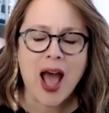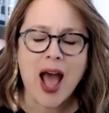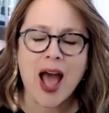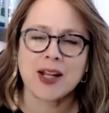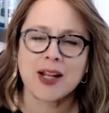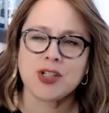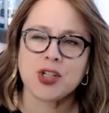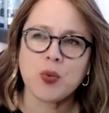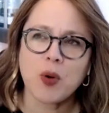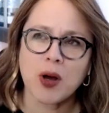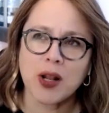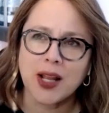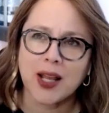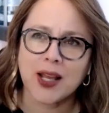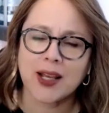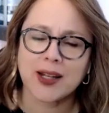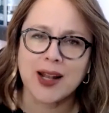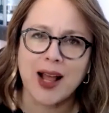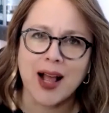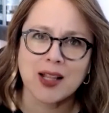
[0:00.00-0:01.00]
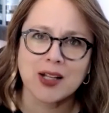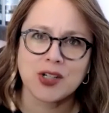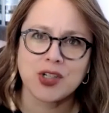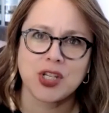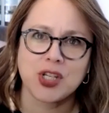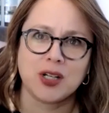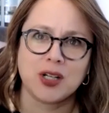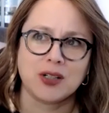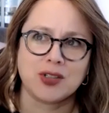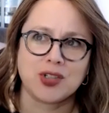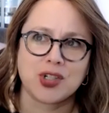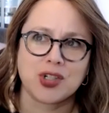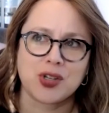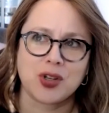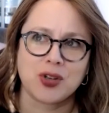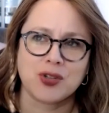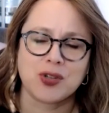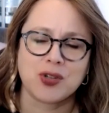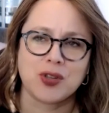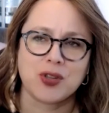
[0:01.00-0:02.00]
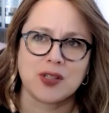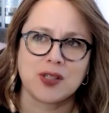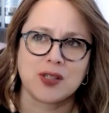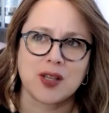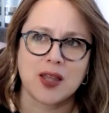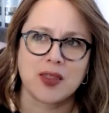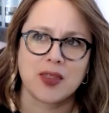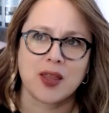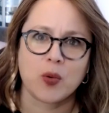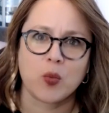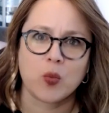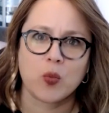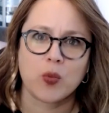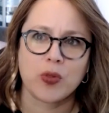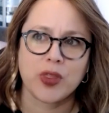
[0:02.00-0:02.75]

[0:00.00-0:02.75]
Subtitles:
I do want to acknowledge here just also this that